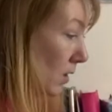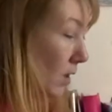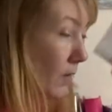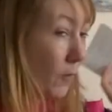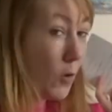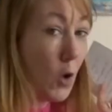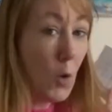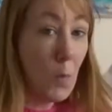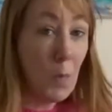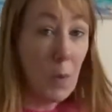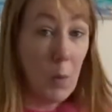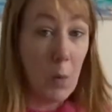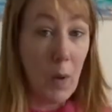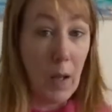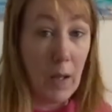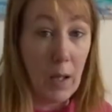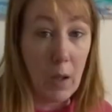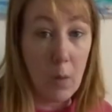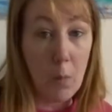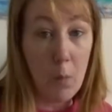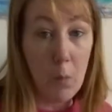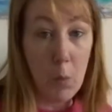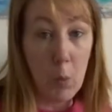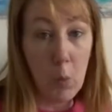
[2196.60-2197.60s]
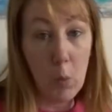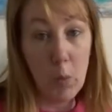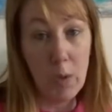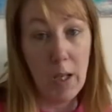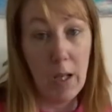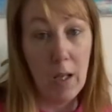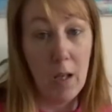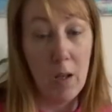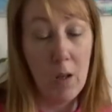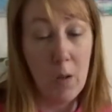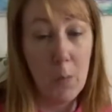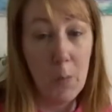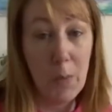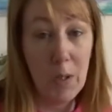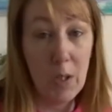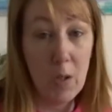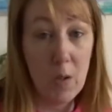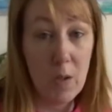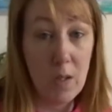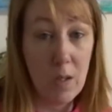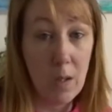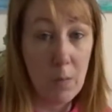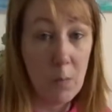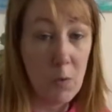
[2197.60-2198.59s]
got my whack-on board out
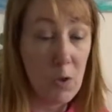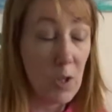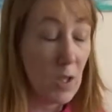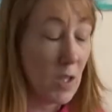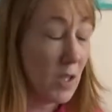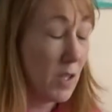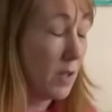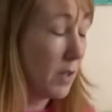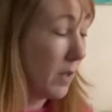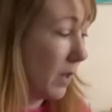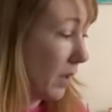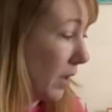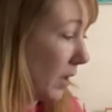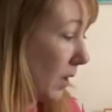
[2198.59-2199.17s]
because I'm just